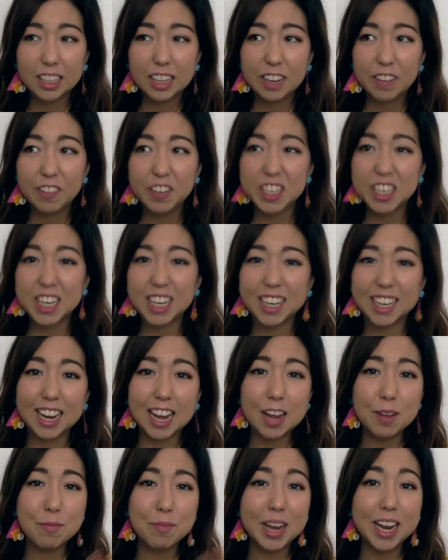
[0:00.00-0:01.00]
which
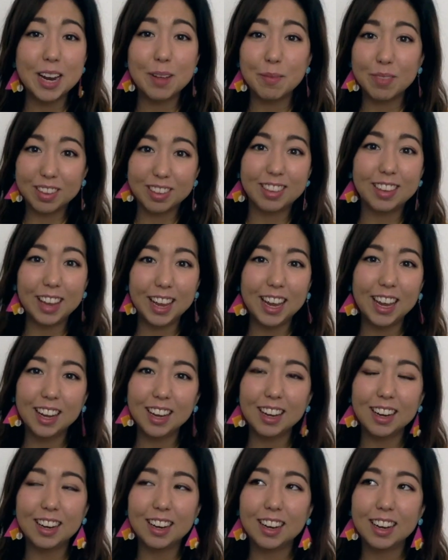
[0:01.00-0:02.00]
again made him
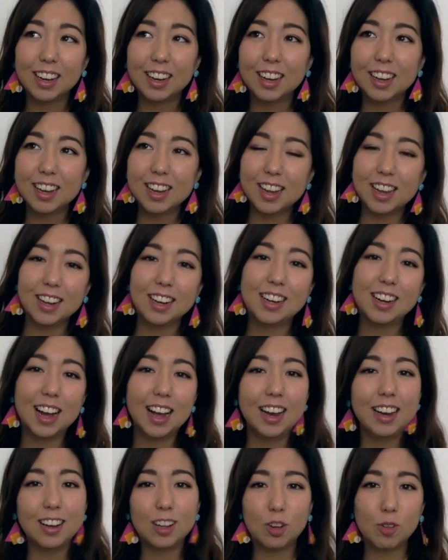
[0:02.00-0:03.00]
think in
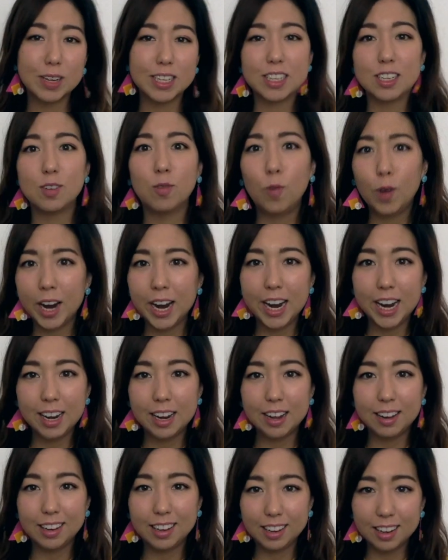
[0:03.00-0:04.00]
kind of twisted way
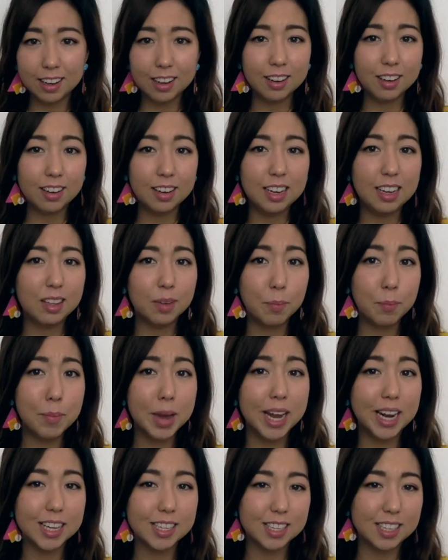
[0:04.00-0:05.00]
that he didn't need the
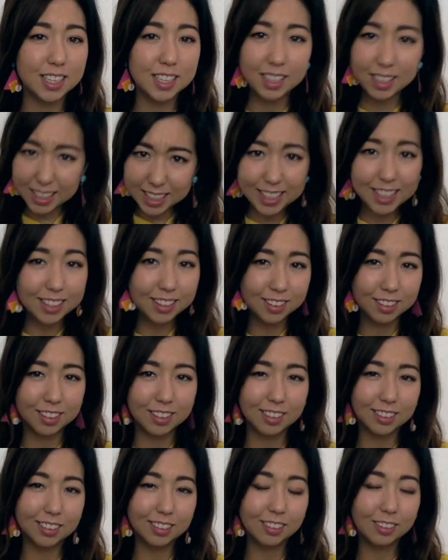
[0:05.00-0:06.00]
medicine
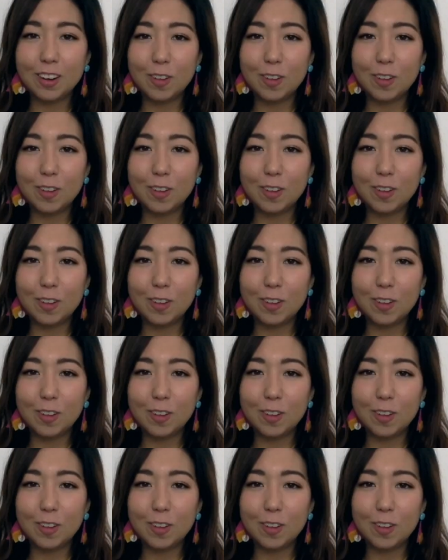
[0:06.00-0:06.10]
either.